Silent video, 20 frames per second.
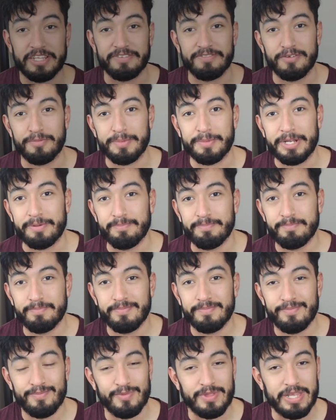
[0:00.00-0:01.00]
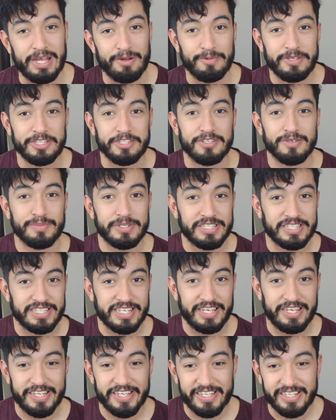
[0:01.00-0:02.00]
that for a minute. Not really too much to
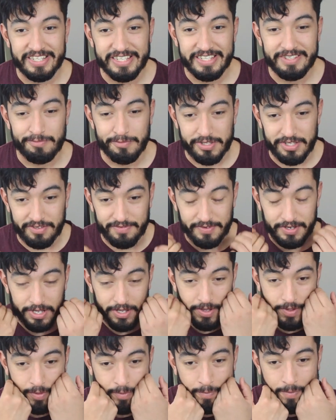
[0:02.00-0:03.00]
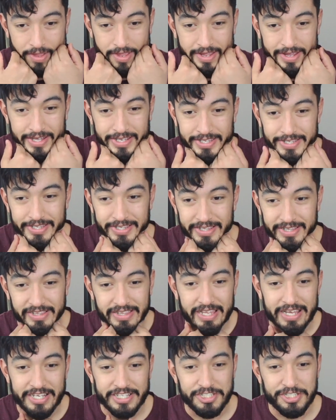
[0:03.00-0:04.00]
say with this video,
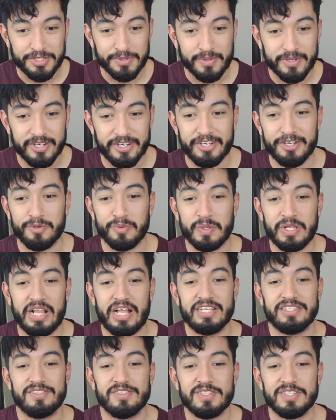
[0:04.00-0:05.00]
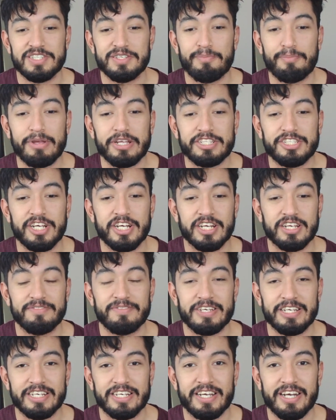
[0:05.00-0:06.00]
as you are going to realize there is a big chunk
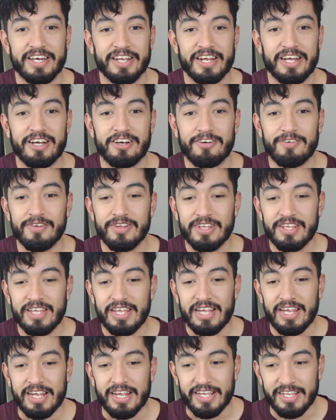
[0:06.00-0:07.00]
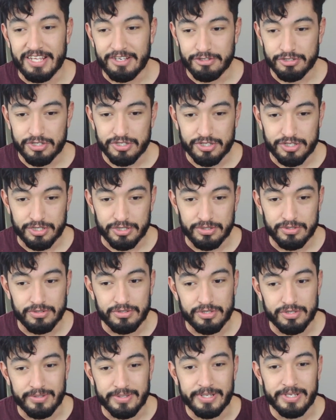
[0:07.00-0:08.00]
of it cut out, and that was just due
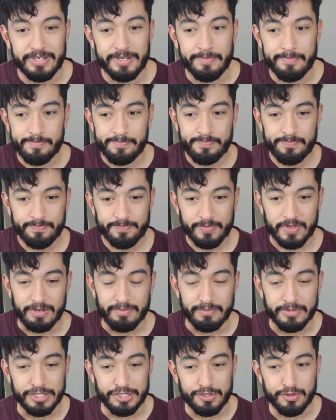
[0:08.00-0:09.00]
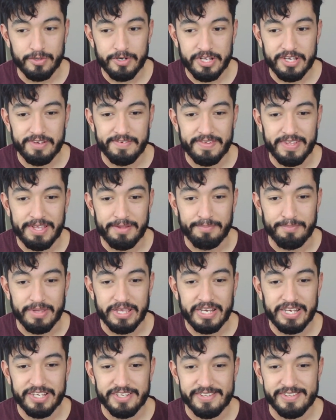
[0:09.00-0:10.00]
to the majority of it,
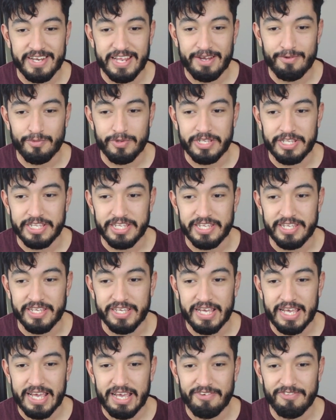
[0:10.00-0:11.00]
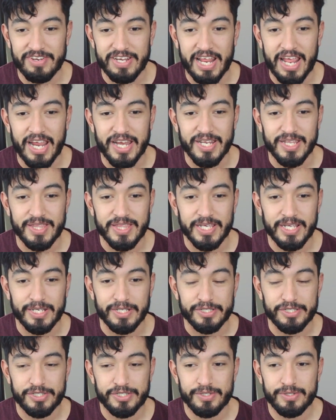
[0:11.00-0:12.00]
me just not really having
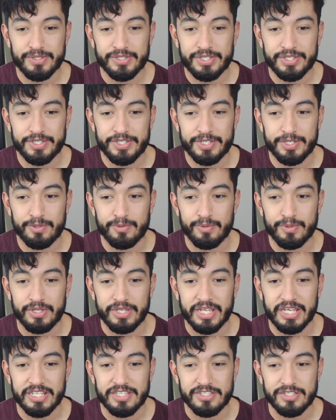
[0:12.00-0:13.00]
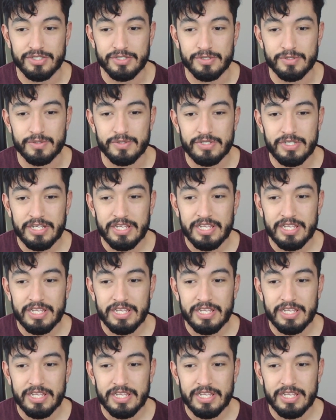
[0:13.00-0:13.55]
anything to say or relate to,